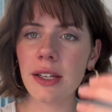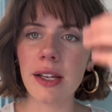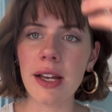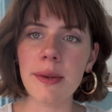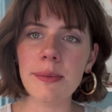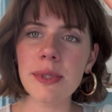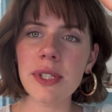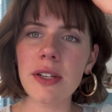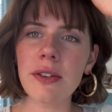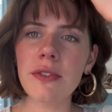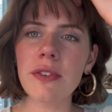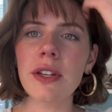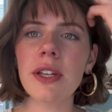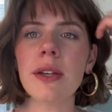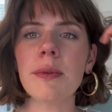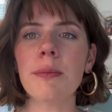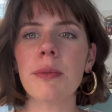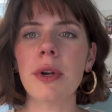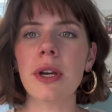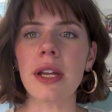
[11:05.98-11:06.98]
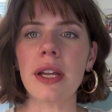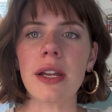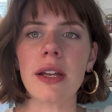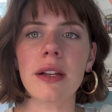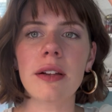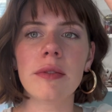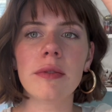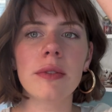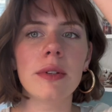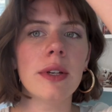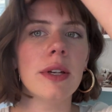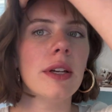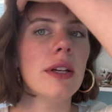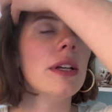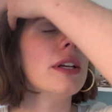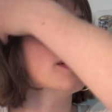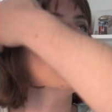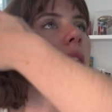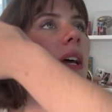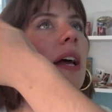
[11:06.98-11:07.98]
still feeling pretty.
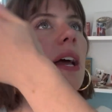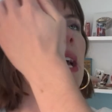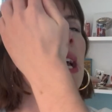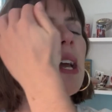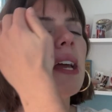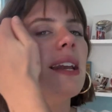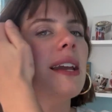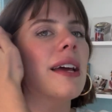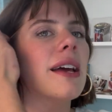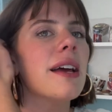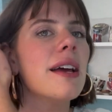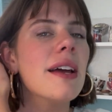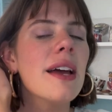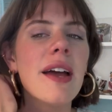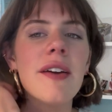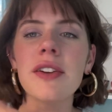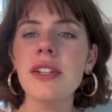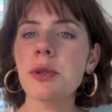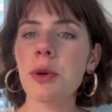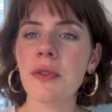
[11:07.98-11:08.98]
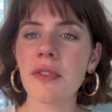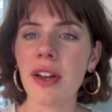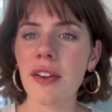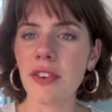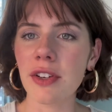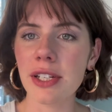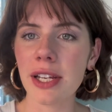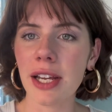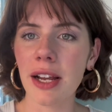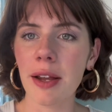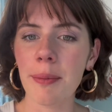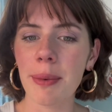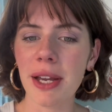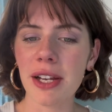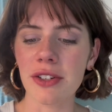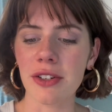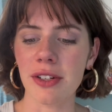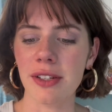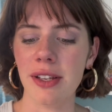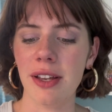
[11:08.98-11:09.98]
And every time I've ever taken
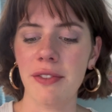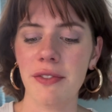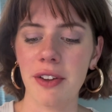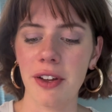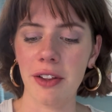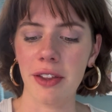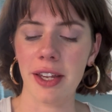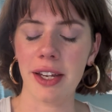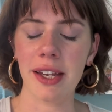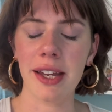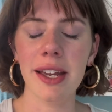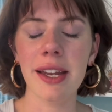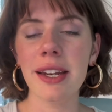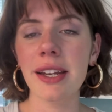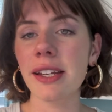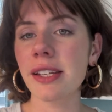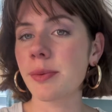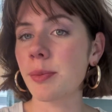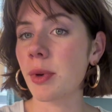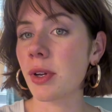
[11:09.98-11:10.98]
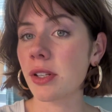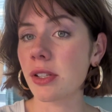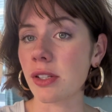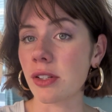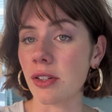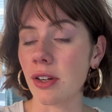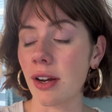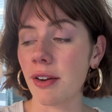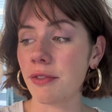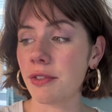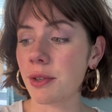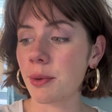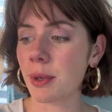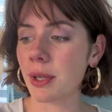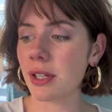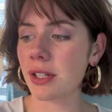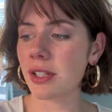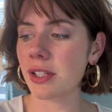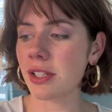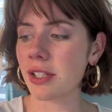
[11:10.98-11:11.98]
pictures, I felt like a hideous monster
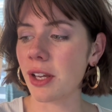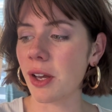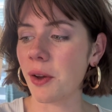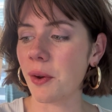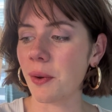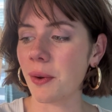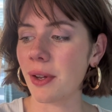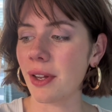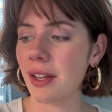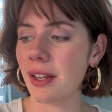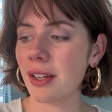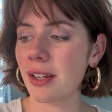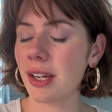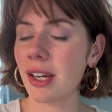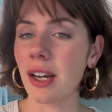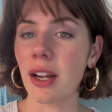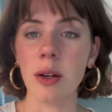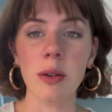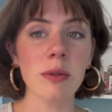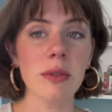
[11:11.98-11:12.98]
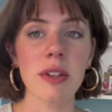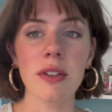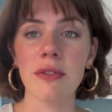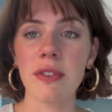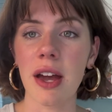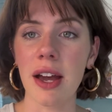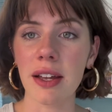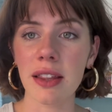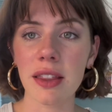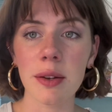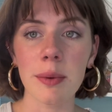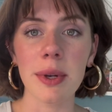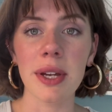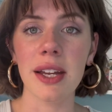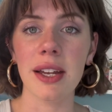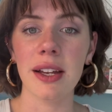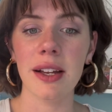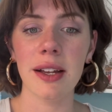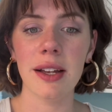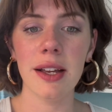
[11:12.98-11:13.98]
afterwards. So, you know, the fact that
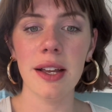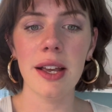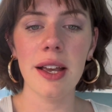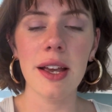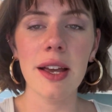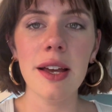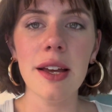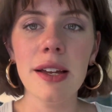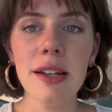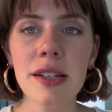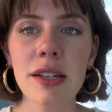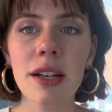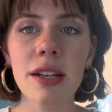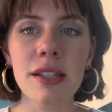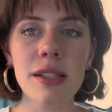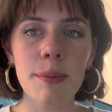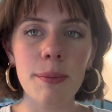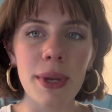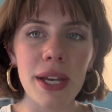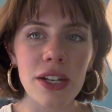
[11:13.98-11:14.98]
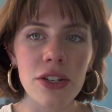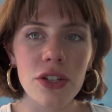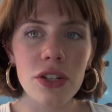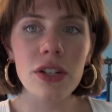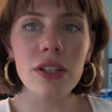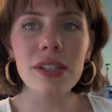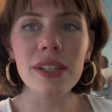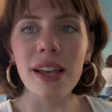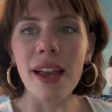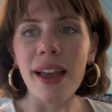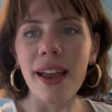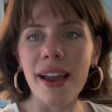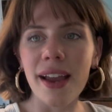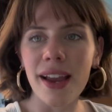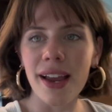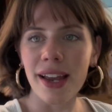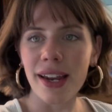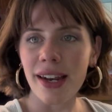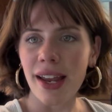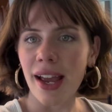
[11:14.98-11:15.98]
we took some pictures
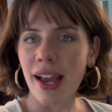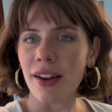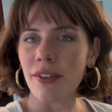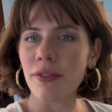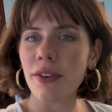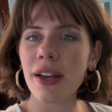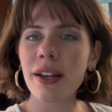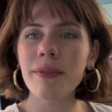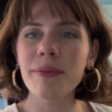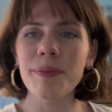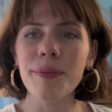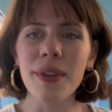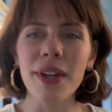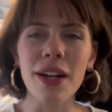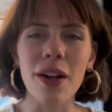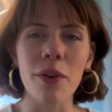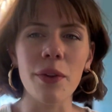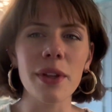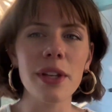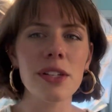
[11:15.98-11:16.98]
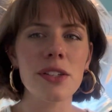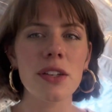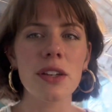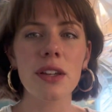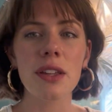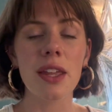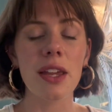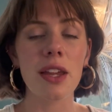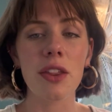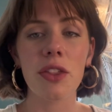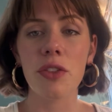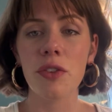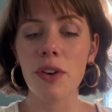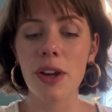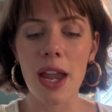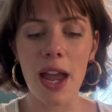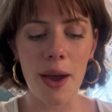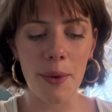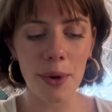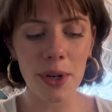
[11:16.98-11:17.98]
and I had fun, and it only took like
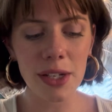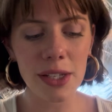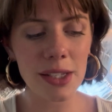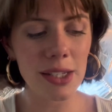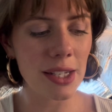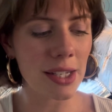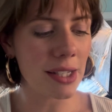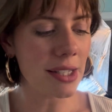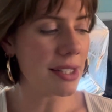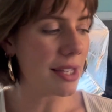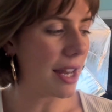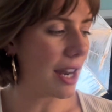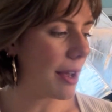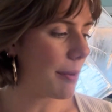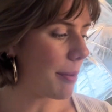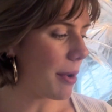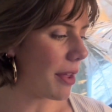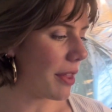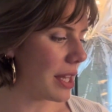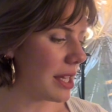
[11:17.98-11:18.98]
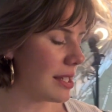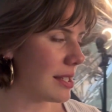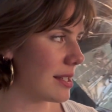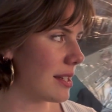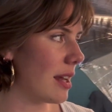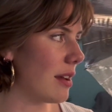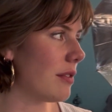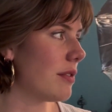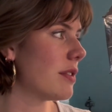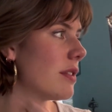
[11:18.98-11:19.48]
3 hours to set up all this stuff,